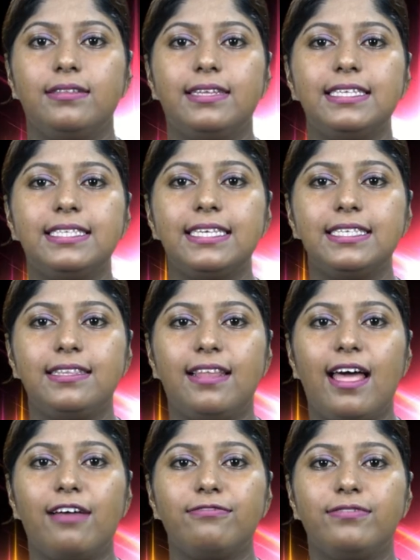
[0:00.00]
This is
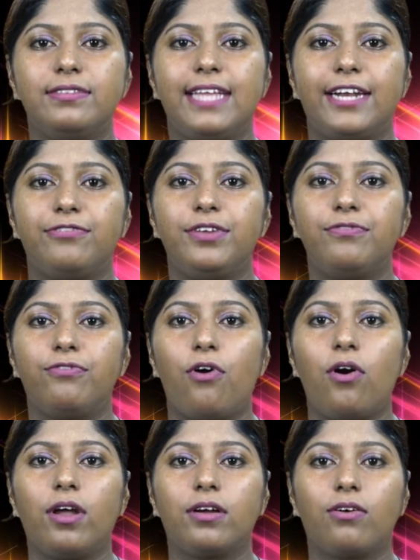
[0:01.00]
love, that we
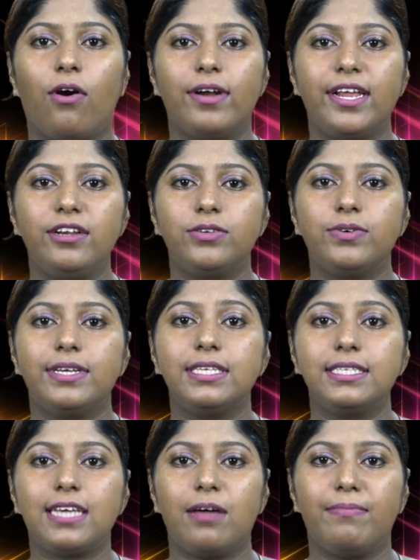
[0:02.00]
walk according to
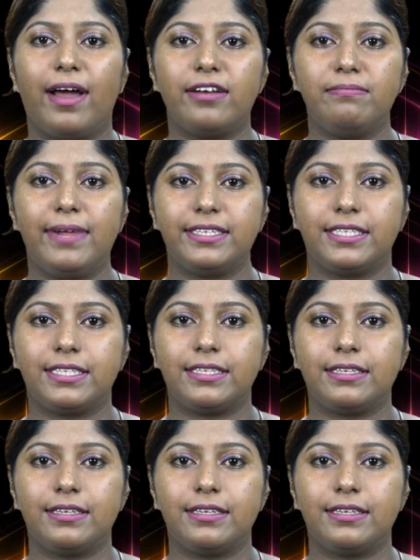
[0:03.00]
His commandments.